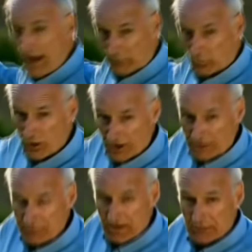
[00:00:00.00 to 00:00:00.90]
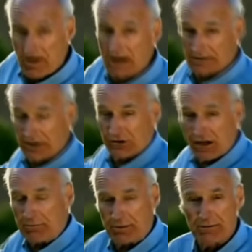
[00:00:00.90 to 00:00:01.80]
That wood marked the
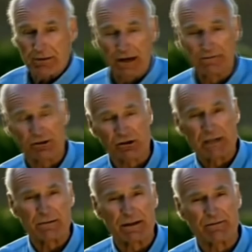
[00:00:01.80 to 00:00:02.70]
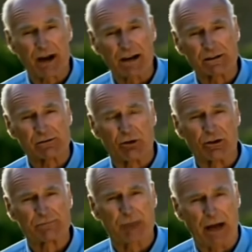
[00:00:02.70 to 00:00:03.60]
tip of the German advance
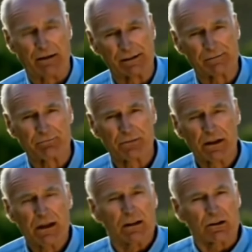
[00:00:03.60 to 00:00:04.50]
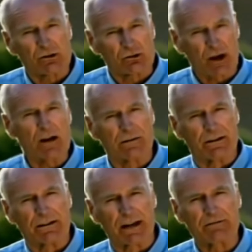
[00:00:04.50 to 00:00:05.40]
towards Paris.
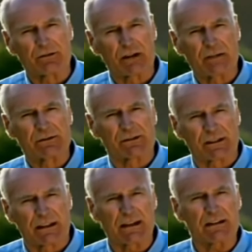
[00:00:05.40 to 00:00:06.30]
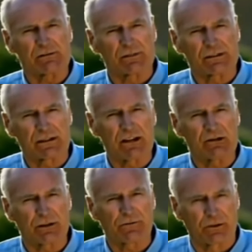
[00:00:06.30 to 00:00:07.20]
Control of it gave the Germans a key
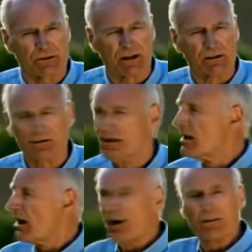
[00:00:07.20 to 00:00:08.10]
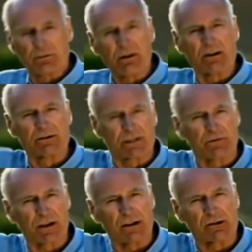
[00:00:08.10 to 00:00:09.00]
strategic foothold on the road
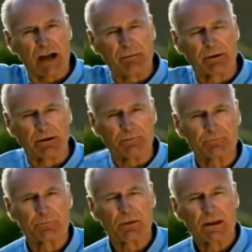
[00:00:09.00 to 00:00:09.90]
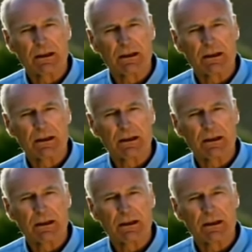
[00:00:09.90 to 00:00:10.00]
to the French capital.